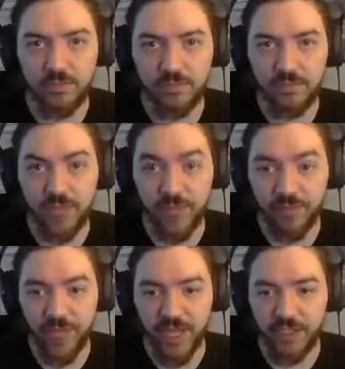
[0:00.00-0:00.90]
that
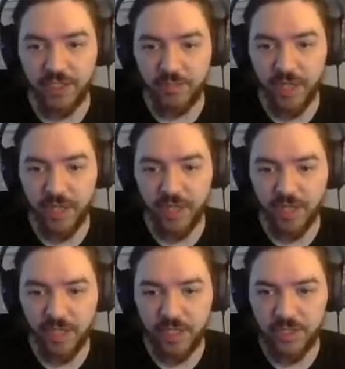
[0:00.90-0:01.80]
flashing bug
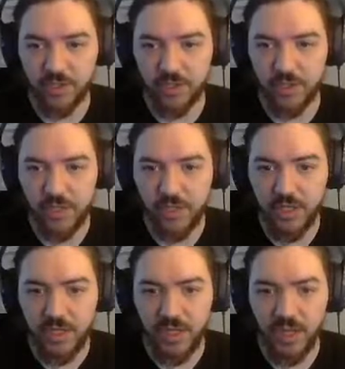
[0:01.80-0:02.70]
issue,
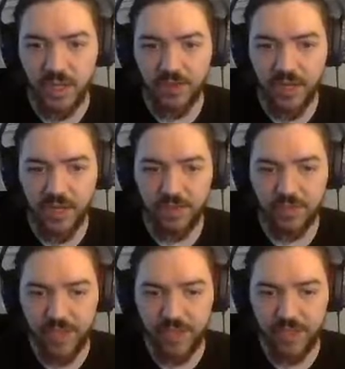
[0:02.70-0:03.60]
and
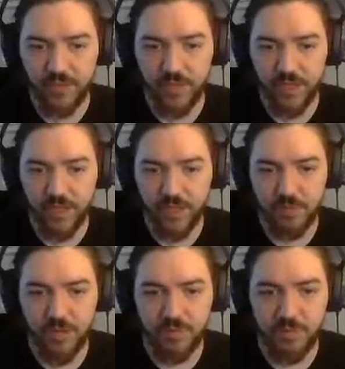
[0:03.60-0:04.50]
that is what is
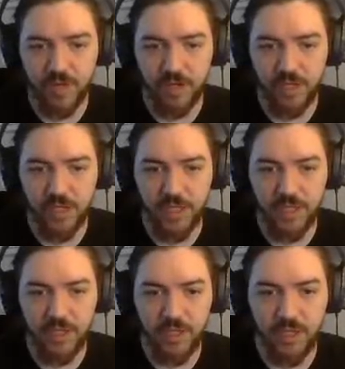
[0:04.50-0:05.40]
primarily
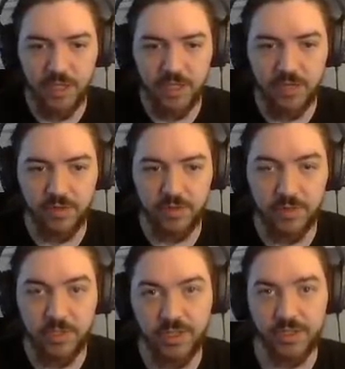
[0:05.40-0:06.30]
going to be
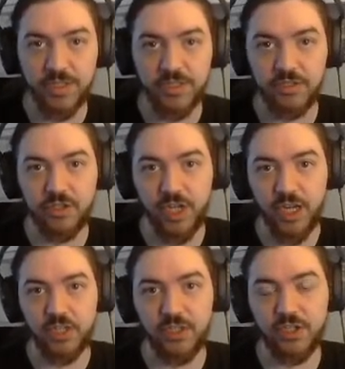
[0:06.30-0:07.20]
causing it to
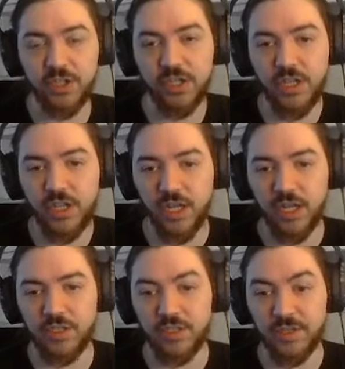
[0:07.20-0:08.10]
change,
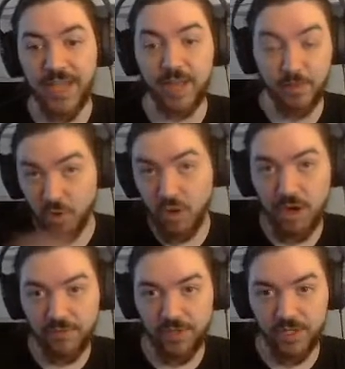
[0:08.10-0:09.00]
to happen more
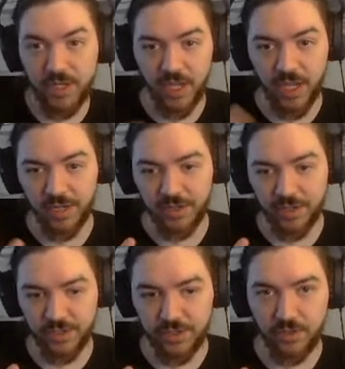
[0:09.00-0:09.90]
often and
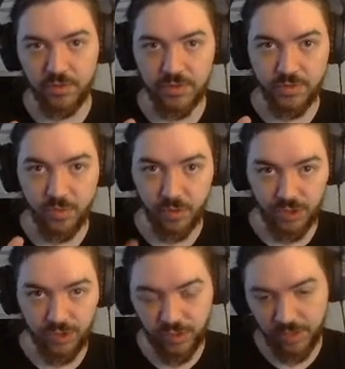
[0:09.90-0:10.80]
also to more
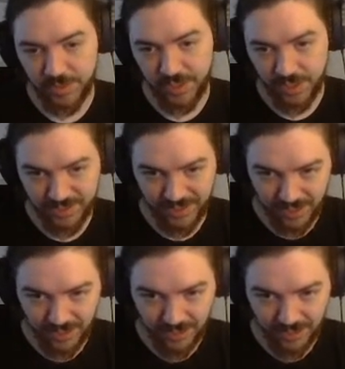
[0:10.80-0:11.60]
extreme extent